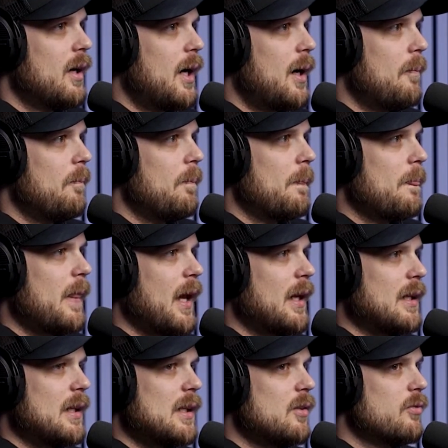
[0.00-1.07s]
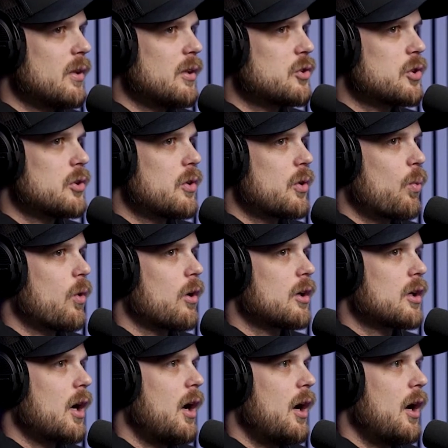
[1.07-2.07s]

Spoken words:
And even to the work